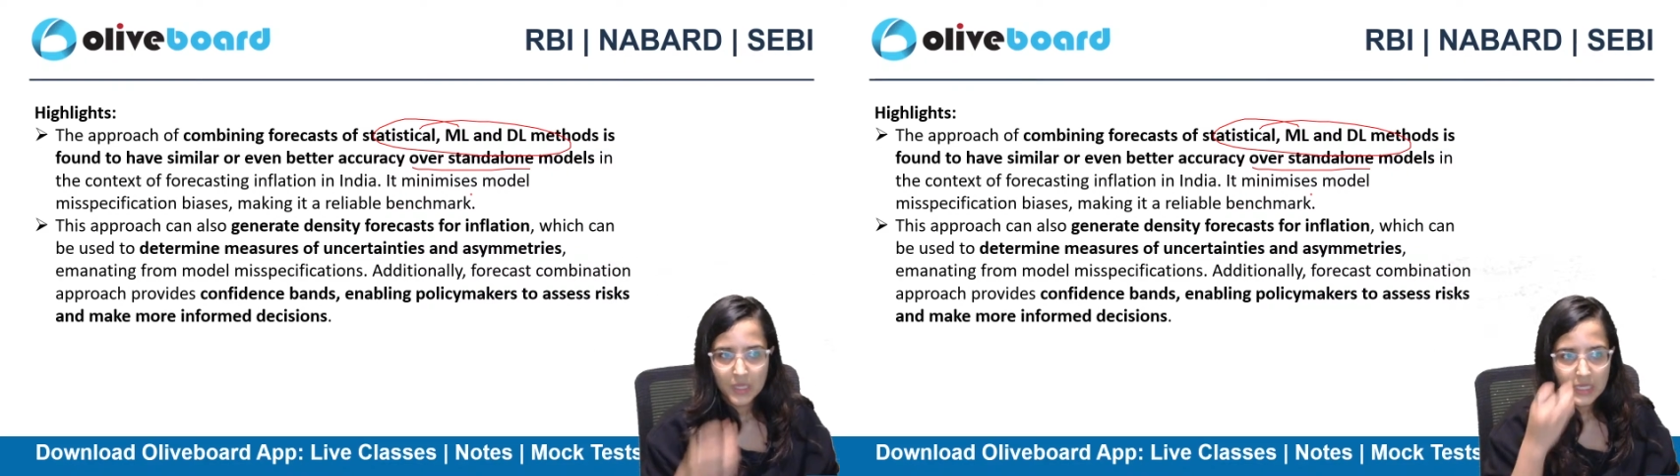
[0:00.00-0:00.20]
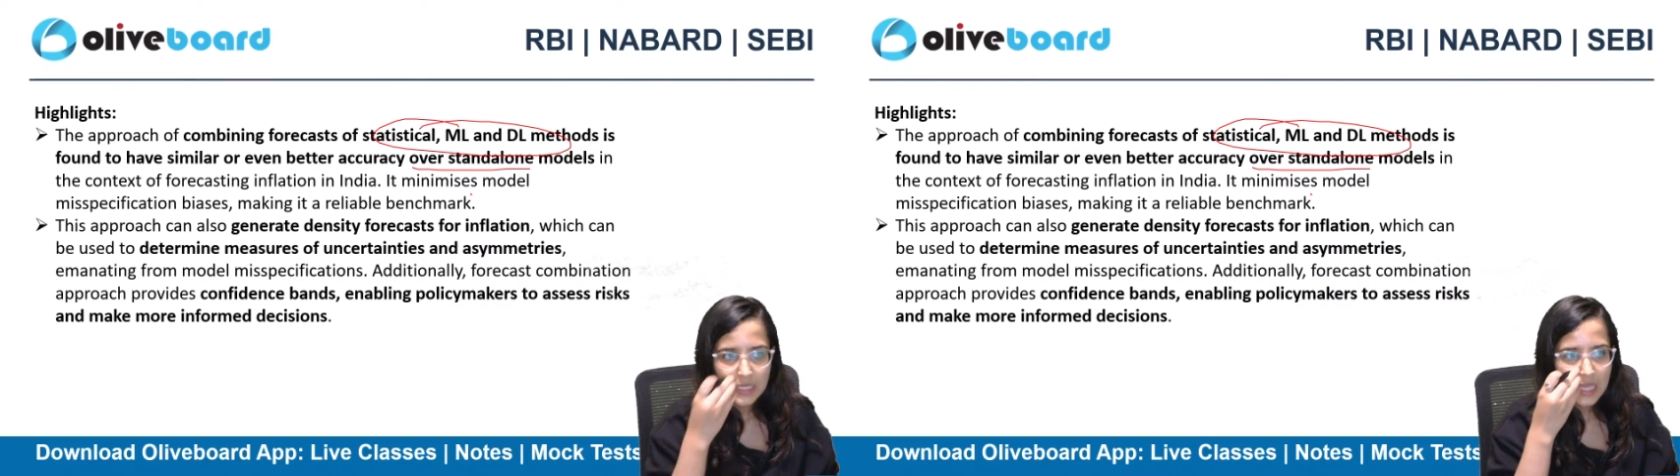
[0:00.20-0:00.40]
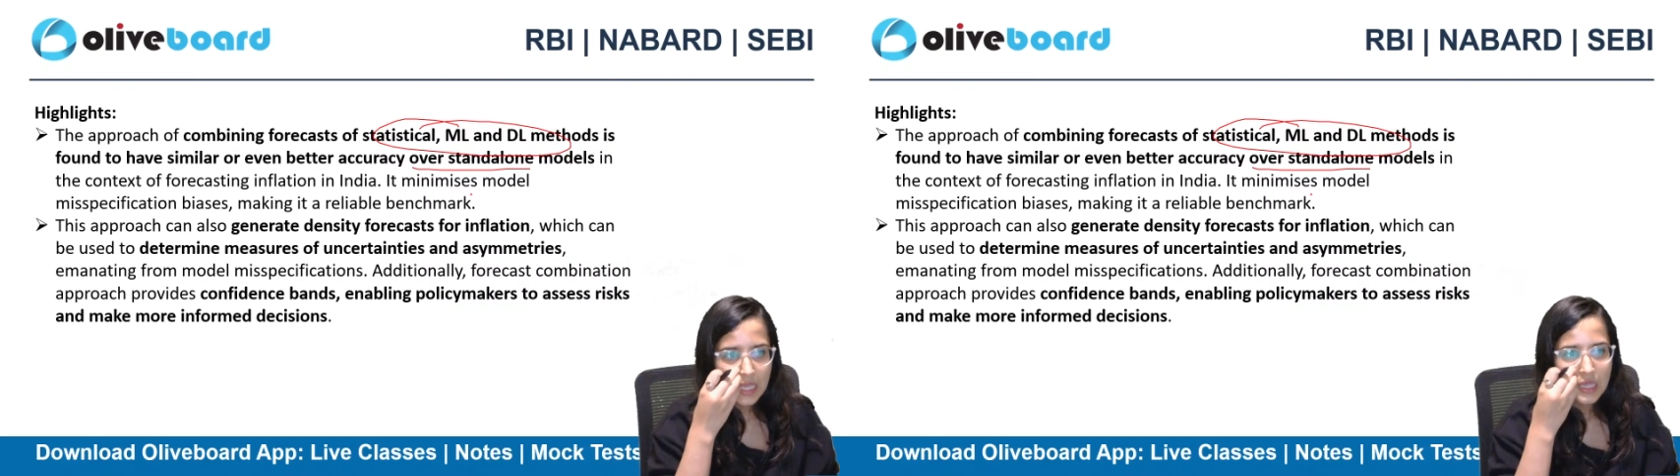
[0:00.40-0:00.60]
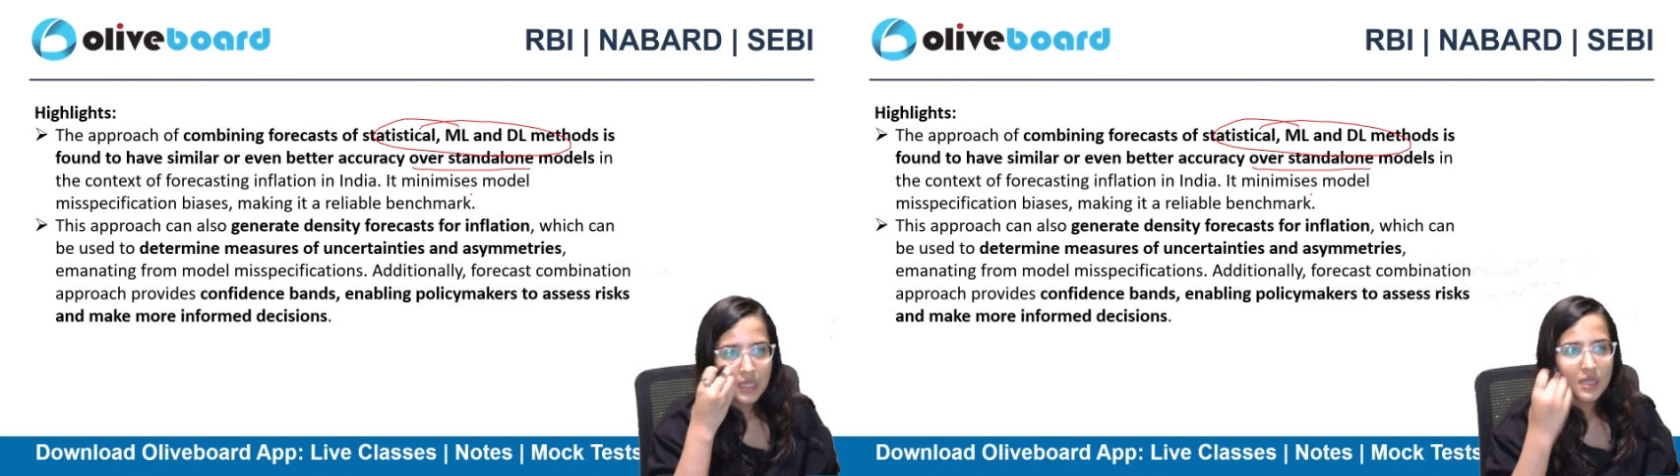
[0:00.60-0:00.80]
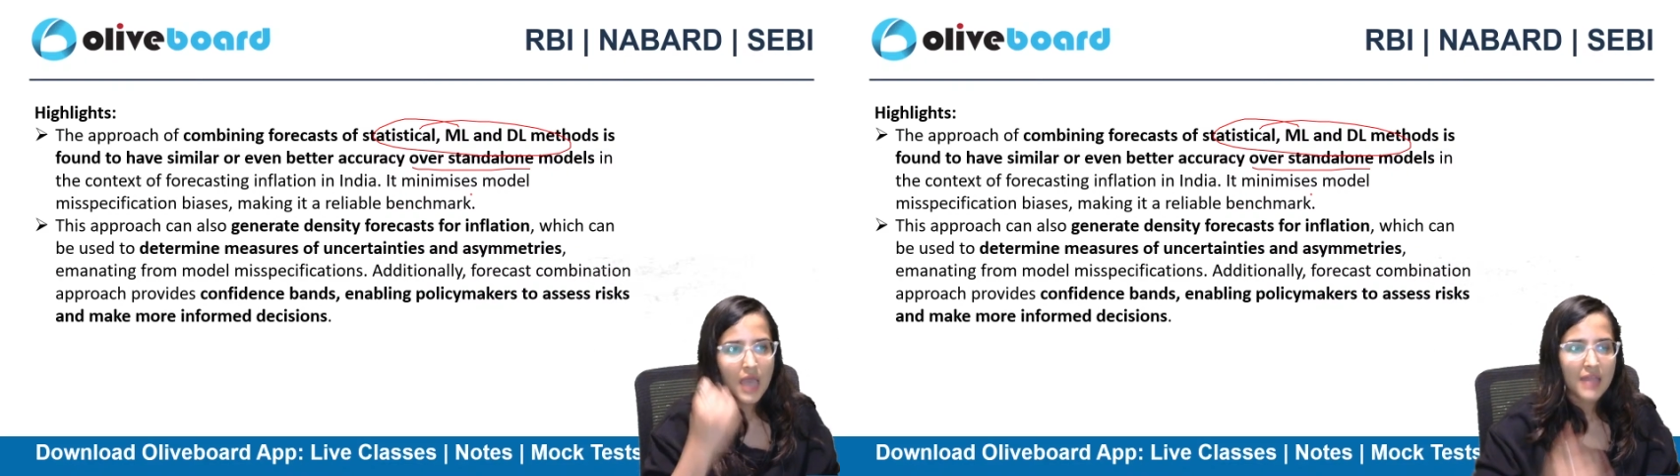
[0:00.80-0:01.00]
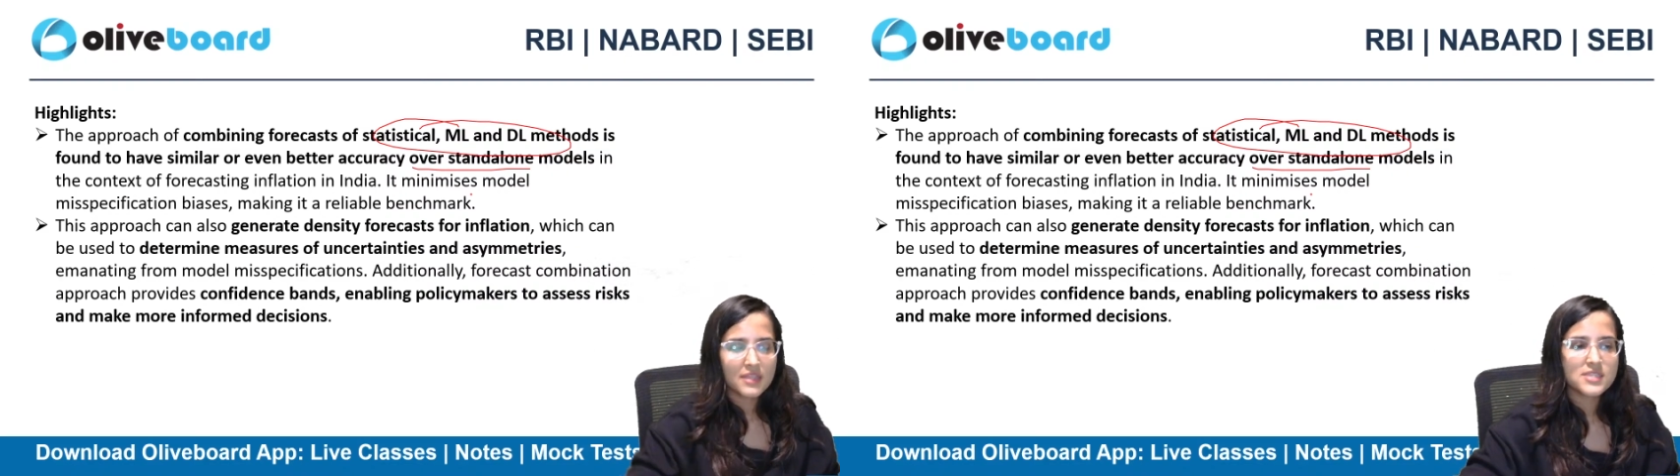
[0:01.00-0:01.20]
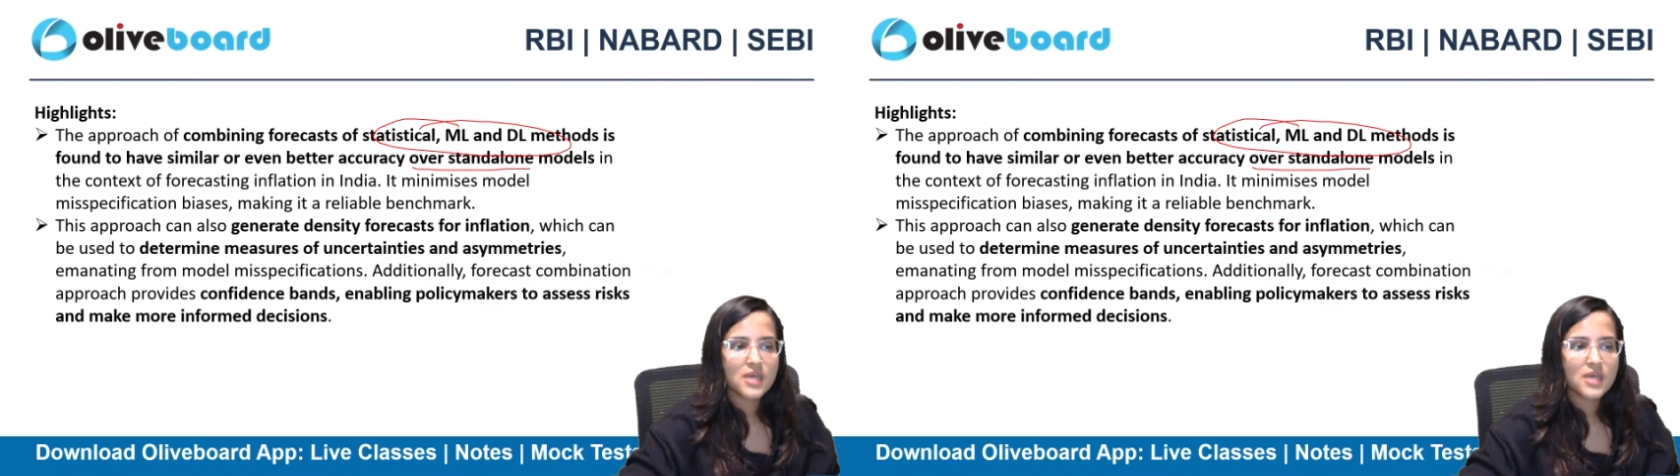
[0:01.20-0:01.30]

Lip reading: Okay, and this